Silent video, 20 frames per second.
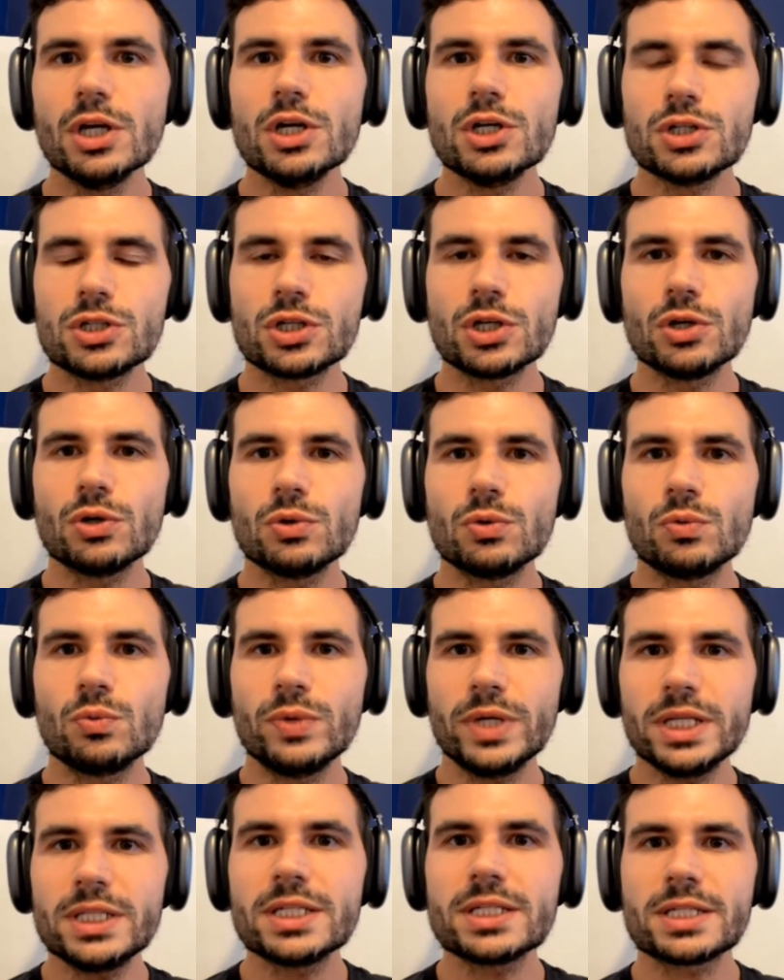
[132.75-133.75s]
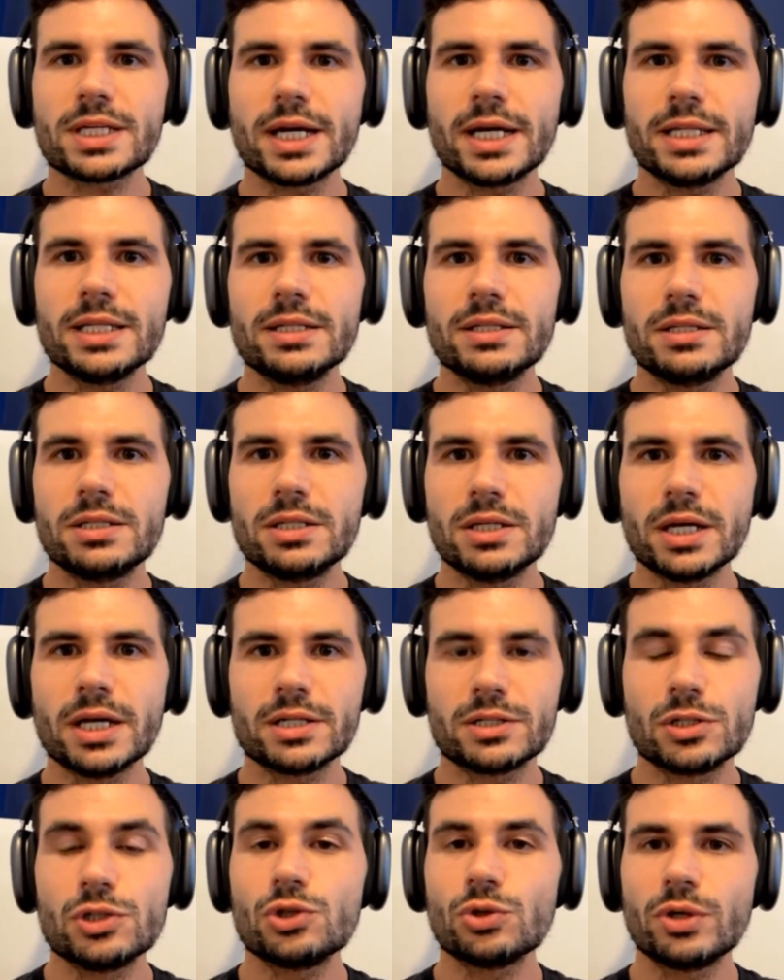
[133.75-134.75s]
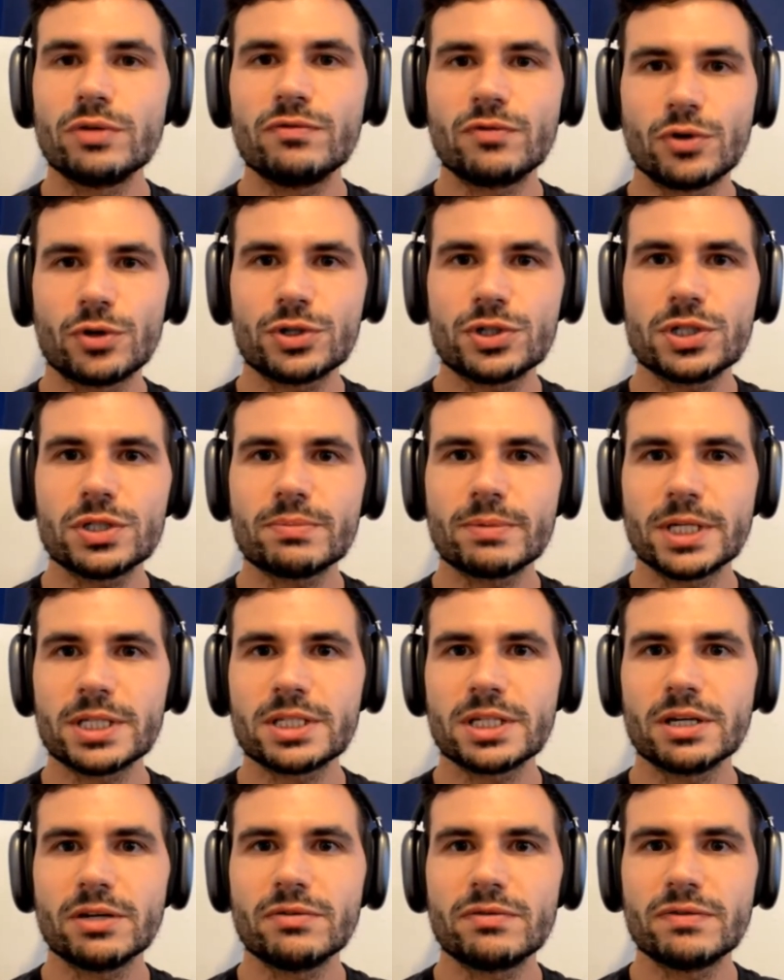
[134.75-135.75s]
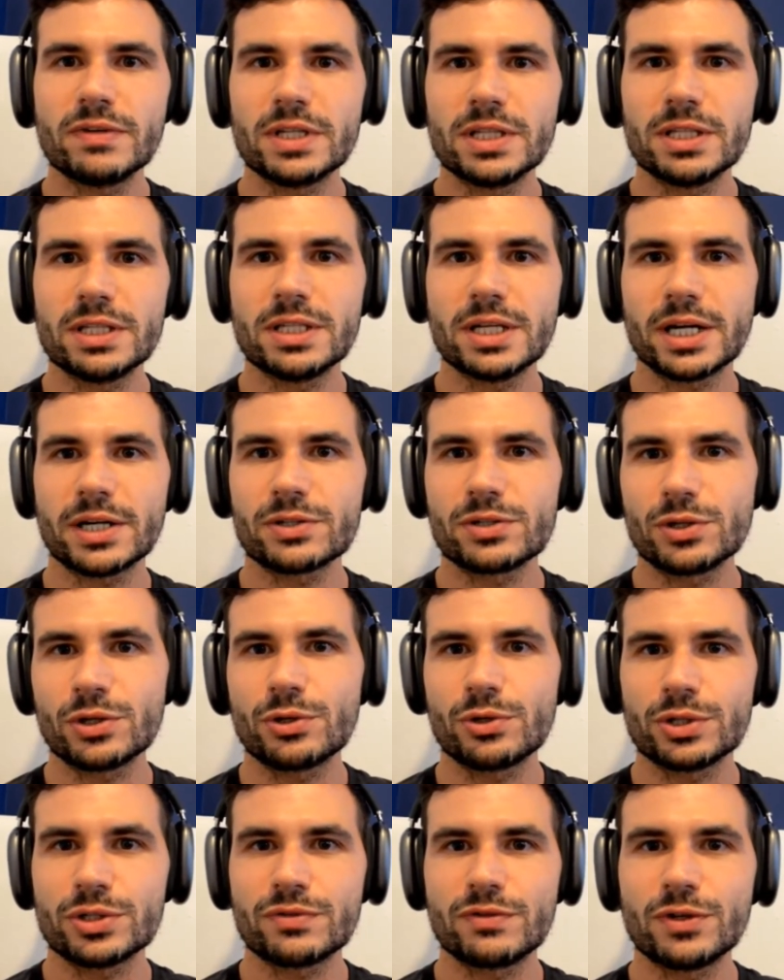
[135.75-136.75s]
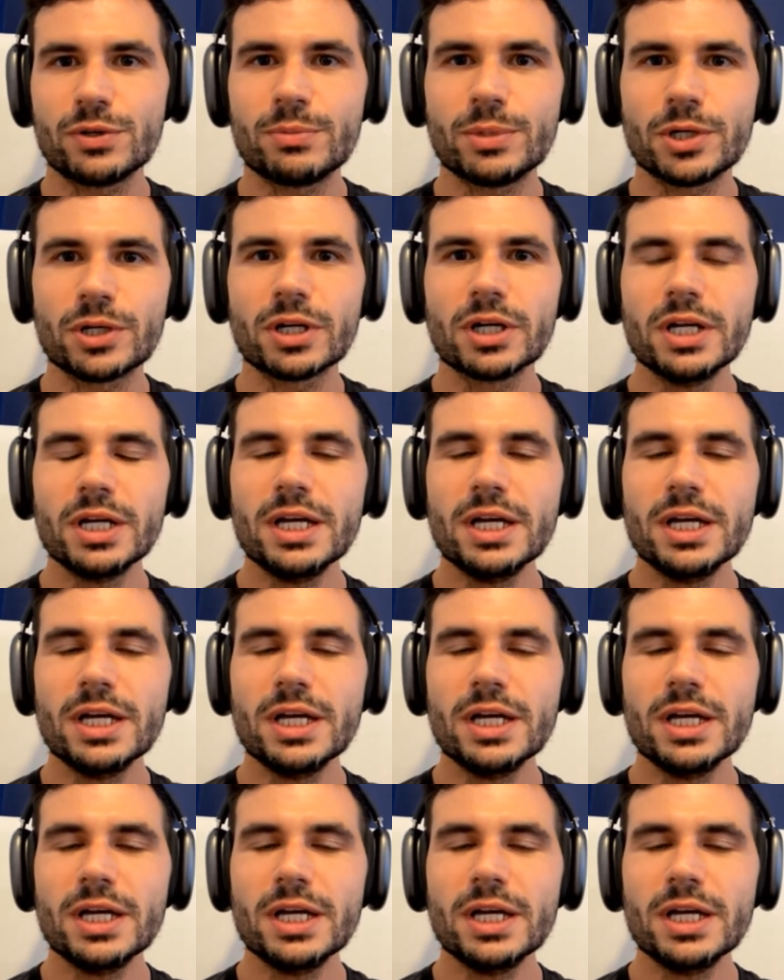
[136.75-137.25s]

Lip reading: So we decided to join forces, myself and Dr. Kris Verburgh,